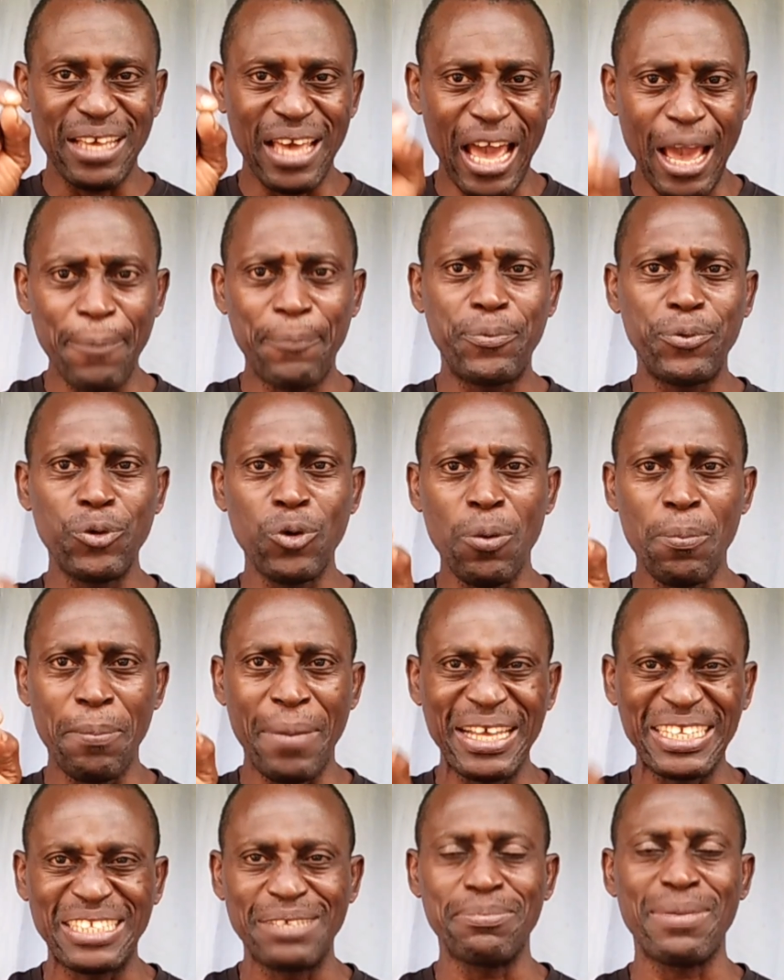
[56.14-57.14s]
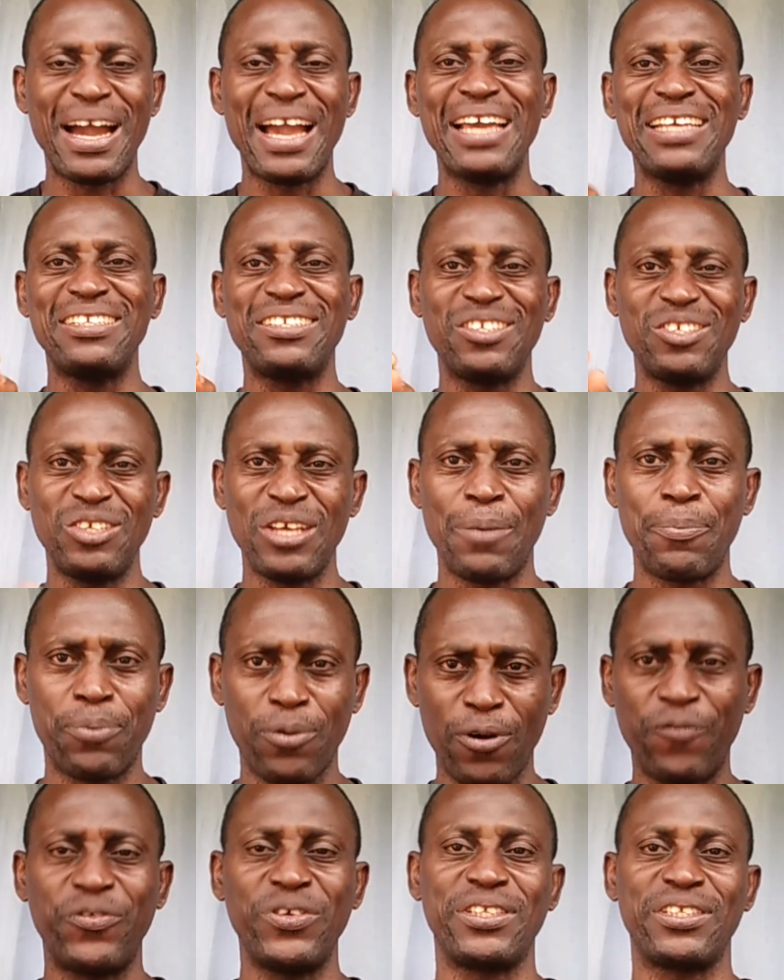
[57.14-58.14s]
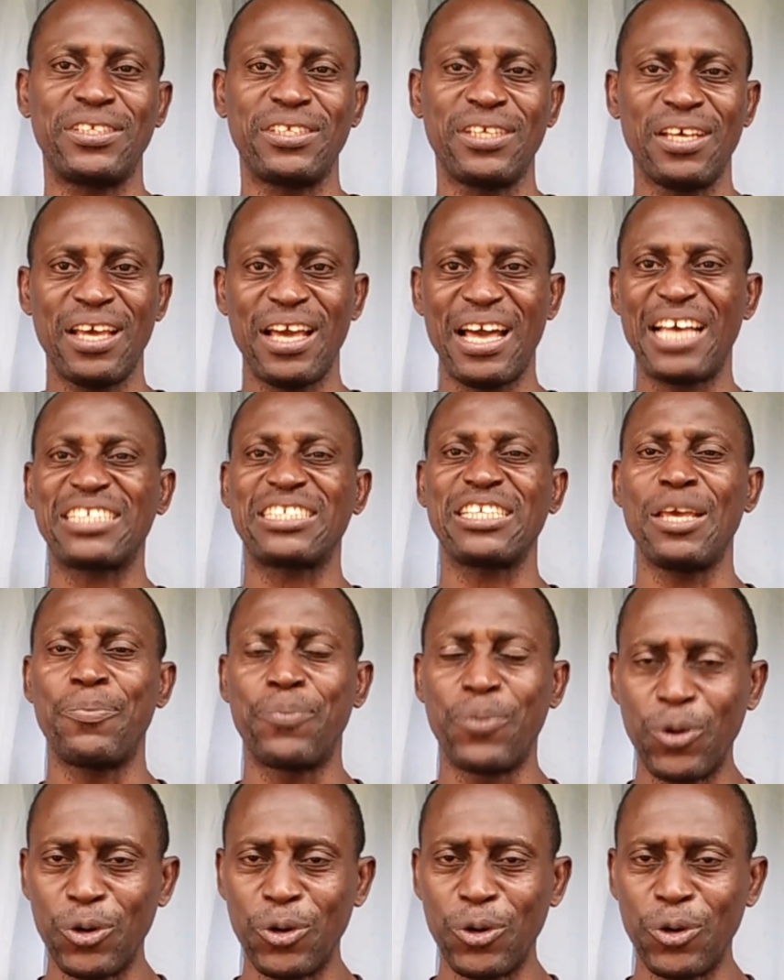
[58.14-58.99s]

help you maximize your profit as a